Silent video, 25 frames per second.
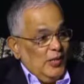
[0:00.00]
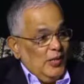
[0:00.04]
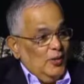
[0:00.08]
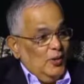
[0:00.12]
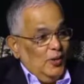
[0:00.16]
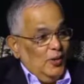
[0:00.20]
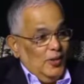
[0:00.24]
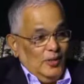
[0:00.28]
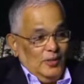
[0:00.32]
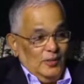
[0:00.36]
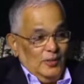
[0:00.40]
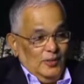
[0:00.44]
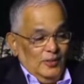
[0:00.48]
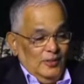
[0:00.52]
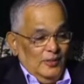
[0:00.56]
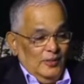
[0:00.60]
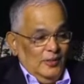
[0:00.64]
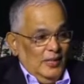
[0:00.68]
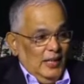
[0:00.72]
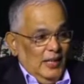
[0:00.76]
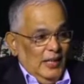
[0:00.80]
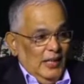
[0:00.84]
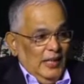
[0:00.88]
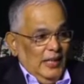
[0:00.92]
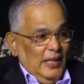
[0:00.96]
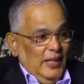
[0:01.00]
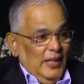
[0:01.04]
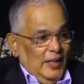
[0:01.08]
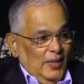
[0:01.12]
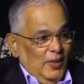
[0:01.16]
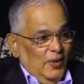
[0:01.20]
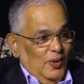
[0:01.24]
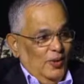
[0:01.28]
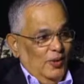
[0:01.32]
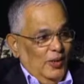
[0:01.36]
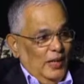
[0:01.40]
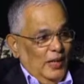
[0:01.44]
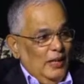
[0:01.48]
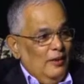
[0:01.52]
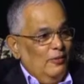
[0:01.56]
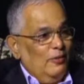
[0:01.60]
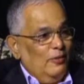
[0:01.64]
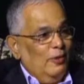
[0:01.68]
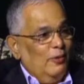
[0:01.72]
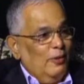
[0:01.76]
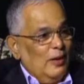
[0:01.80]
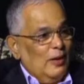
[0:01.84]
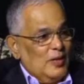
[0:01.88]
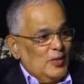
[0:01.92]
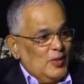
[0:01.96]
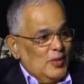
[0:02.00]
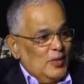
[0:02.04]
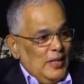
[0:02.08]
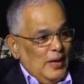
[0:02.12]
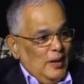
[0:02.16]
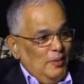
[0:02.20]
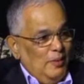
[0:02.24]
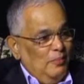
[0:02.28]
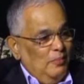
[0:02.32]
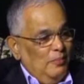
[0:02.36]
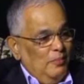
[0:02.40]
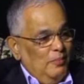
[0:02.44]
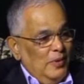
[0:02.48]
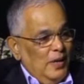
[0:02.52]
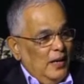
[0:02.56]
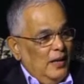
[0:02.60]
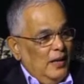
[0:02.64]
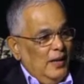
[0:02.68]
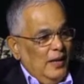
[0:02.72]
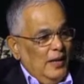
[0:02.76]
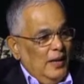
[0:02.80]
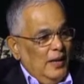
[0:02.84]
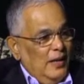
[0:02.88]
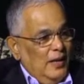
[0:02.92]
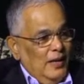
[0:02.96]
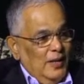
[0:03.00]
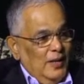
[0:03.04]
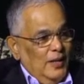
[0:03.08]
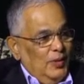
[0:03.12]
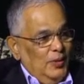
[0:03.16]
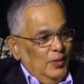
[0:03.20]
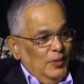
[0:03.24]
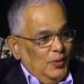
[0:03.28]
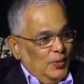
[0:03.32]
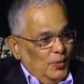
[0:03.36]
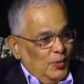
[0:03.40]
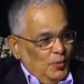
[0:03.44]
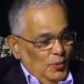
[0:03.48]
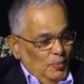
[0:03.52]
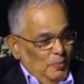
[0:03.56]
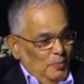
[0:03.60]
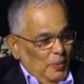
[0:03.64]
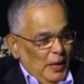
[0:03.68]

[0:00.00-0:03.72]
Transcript: the Lord to, you know, influence them uh, through